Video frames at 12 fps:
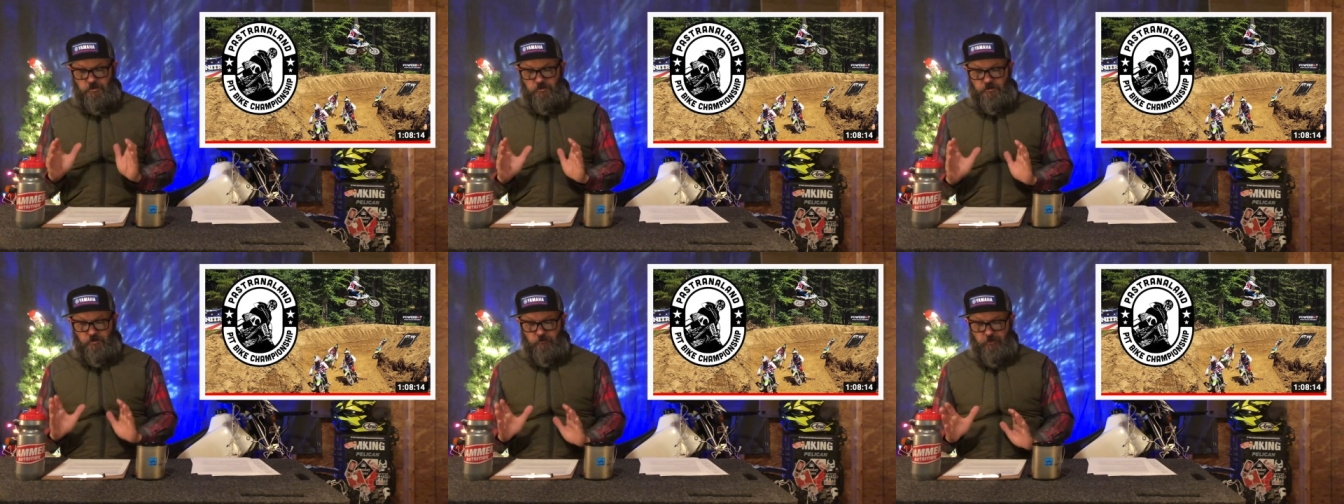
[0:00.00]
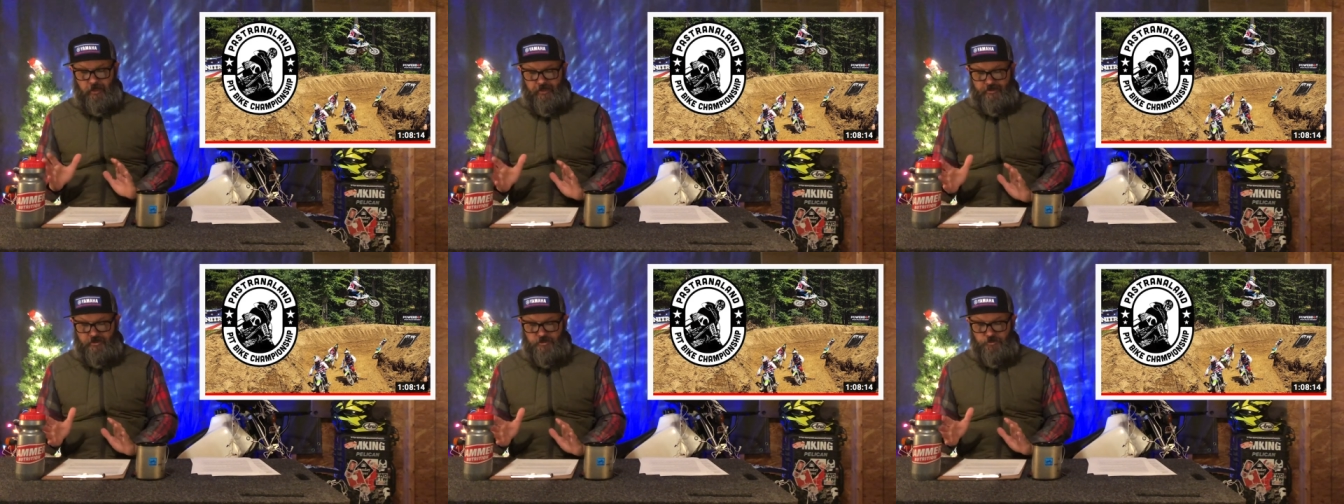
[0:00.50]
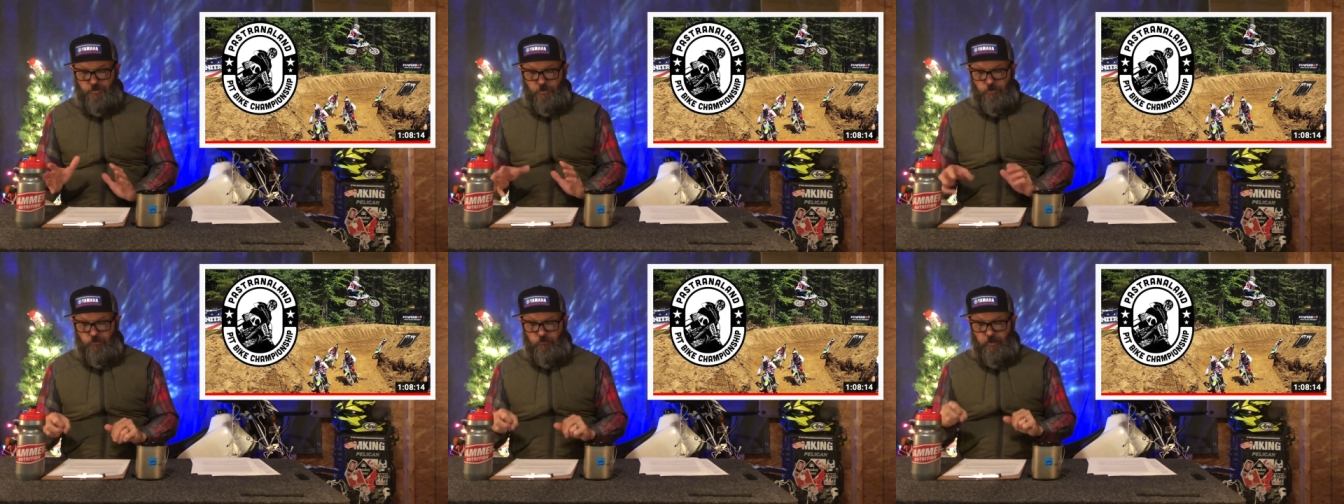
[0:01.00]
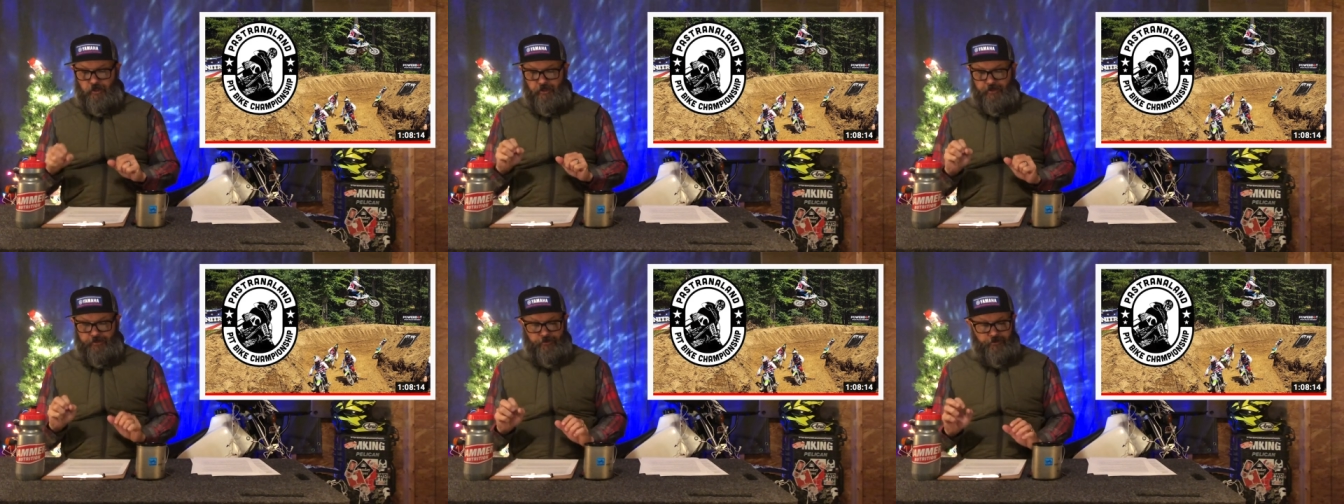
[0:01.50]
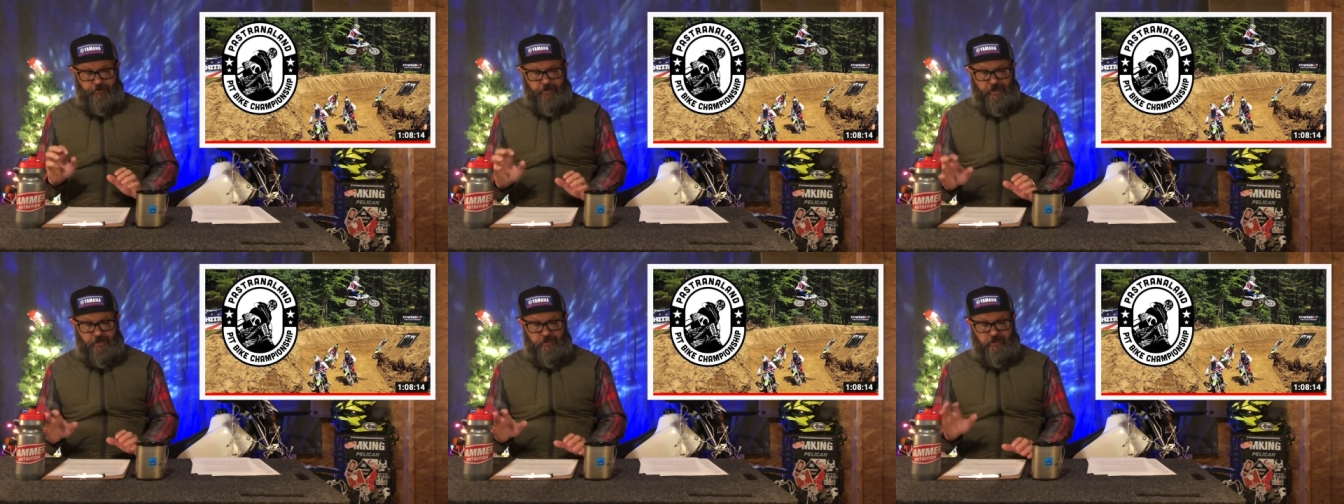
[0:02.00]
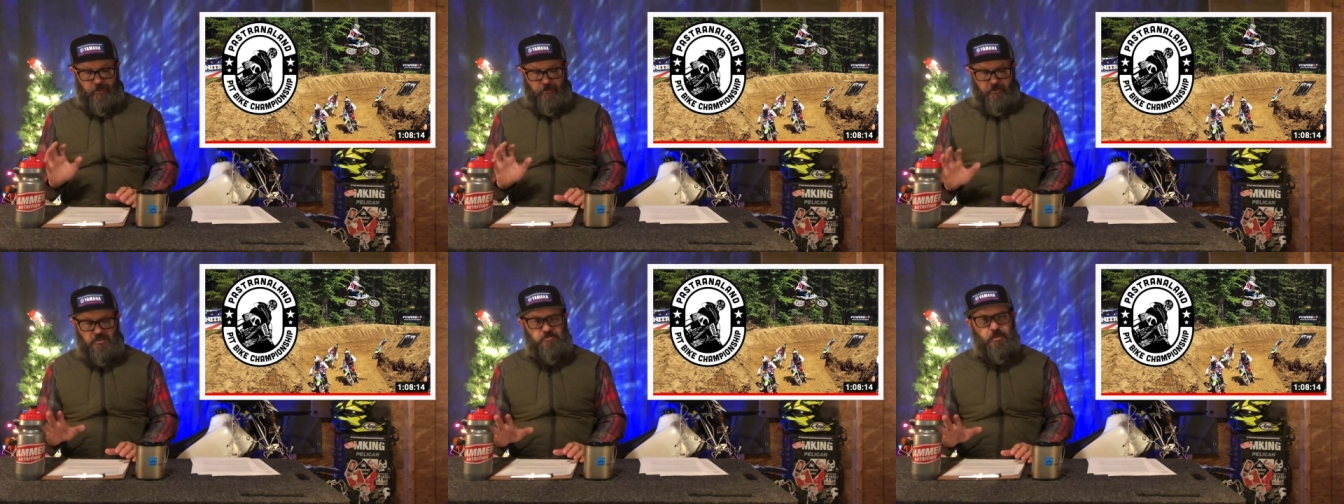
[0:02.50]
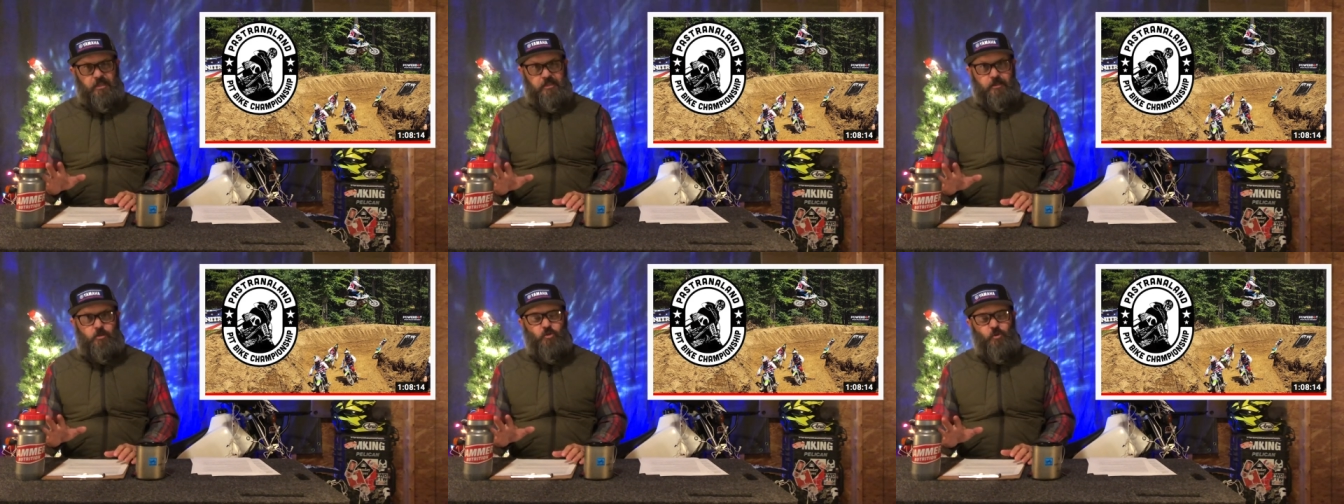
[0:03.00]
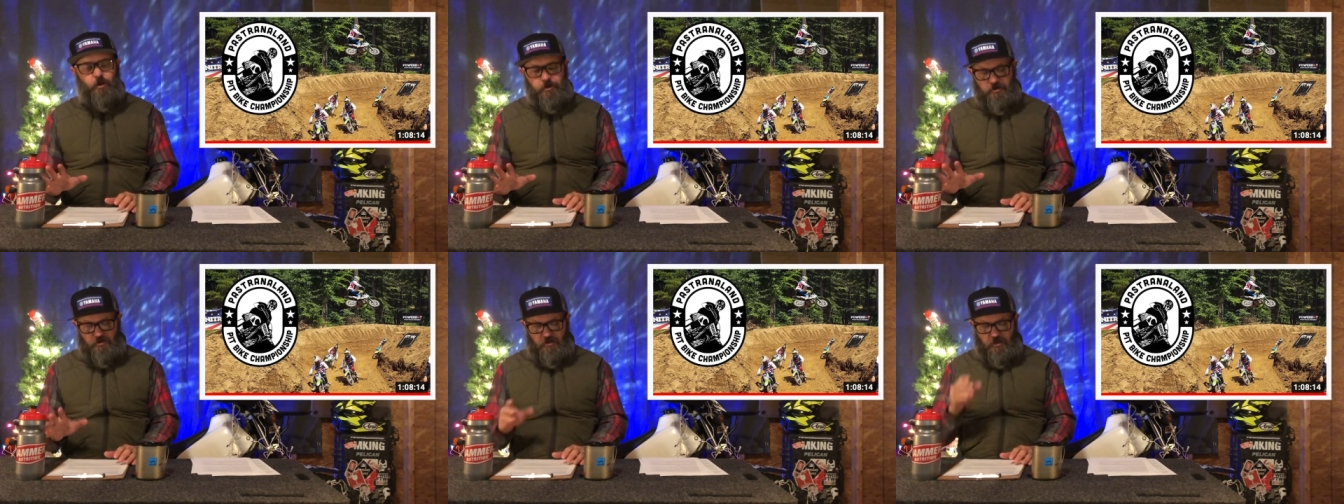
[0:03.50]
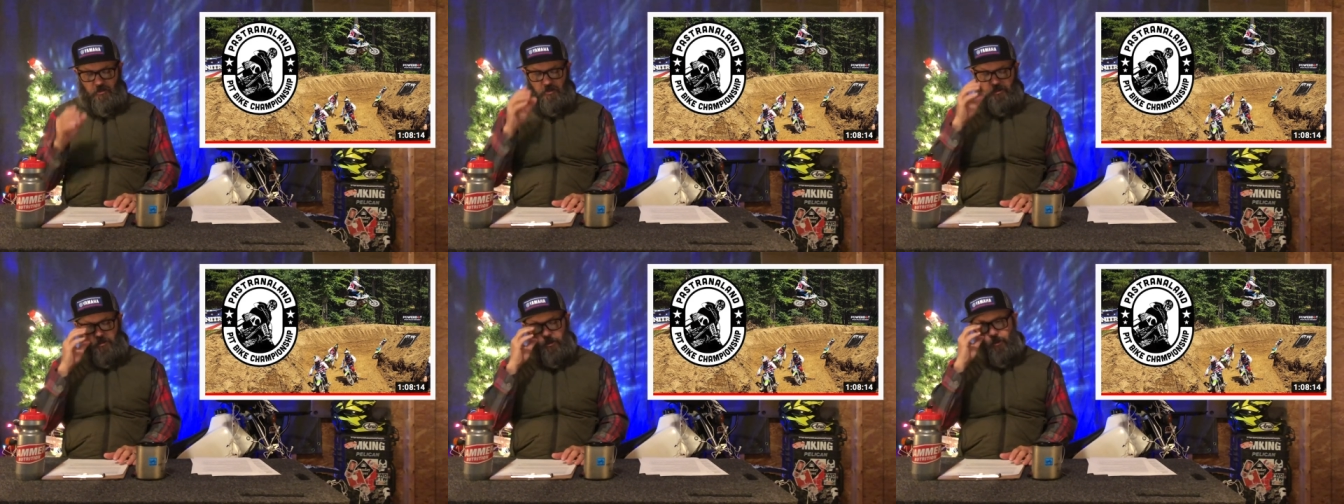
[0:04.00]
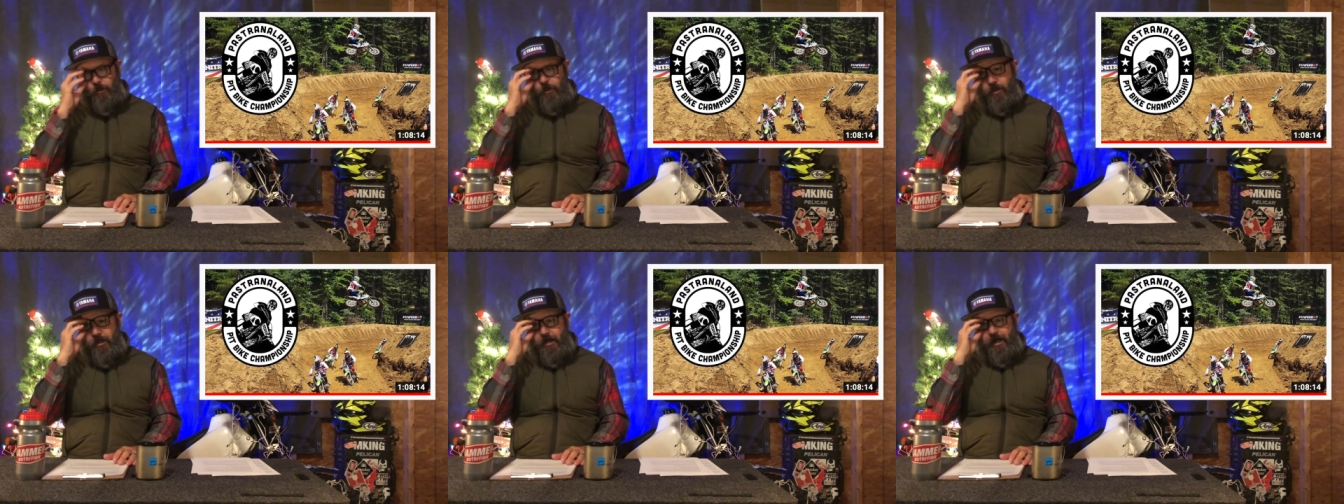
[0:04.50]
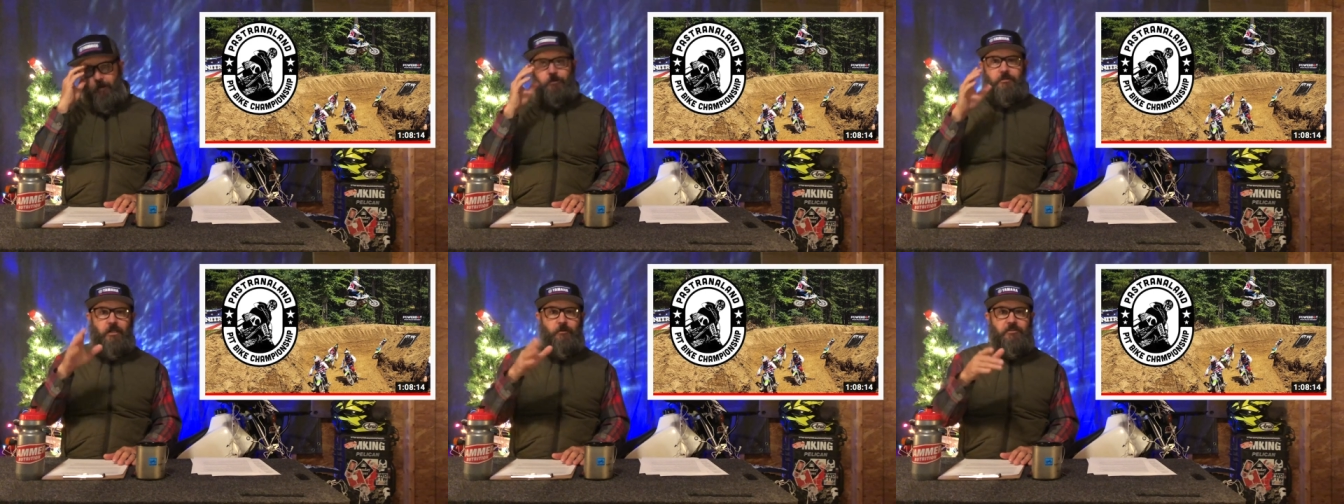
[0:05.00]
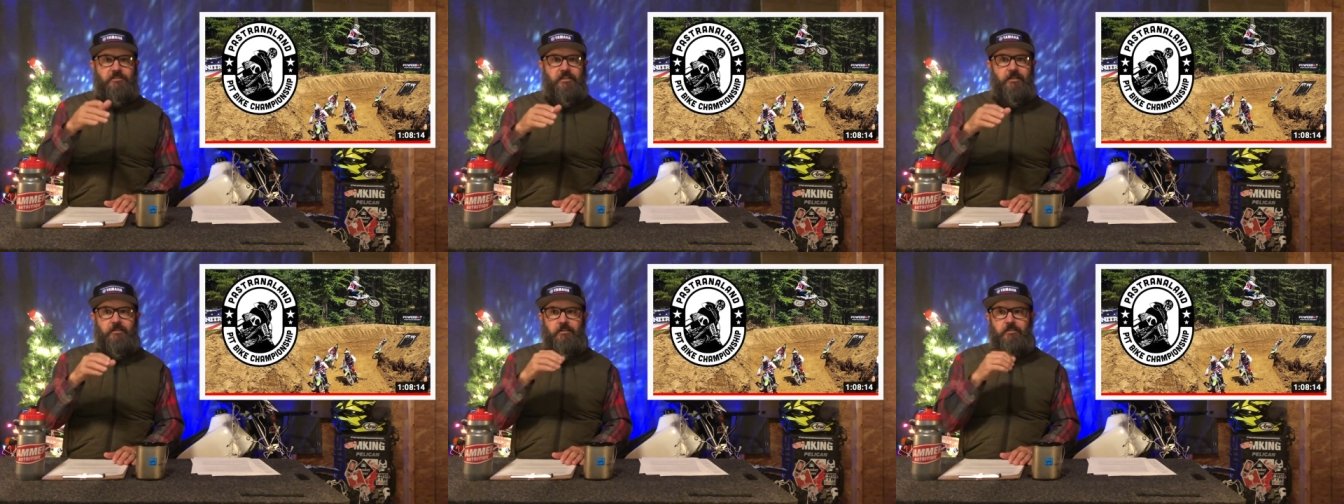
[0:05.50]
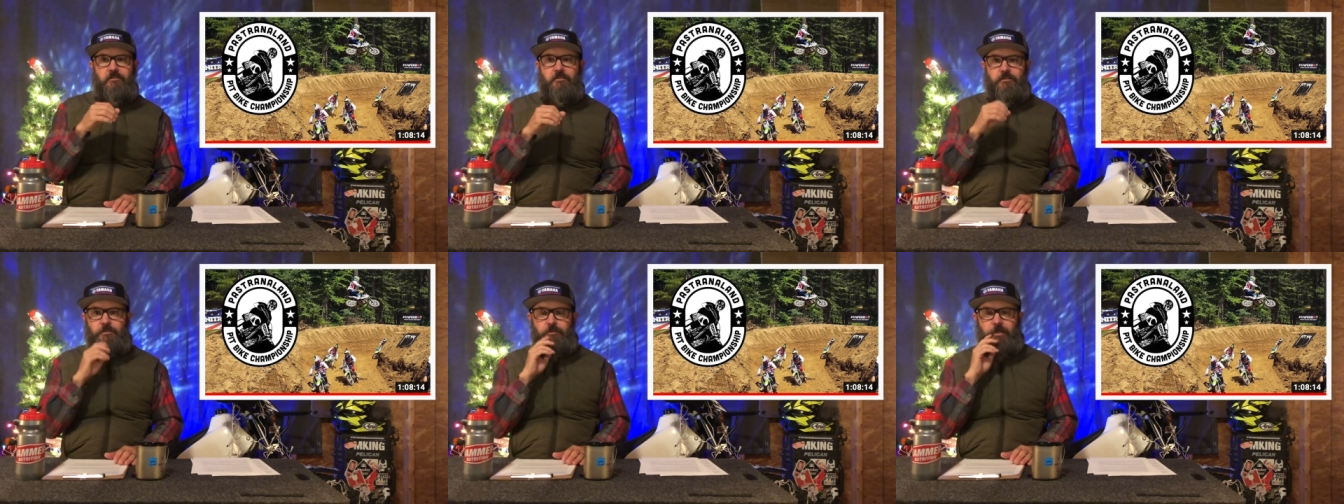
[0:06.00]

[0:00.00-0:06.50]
you to ride smooth and learn how to carry speed in corners. So I will say this to you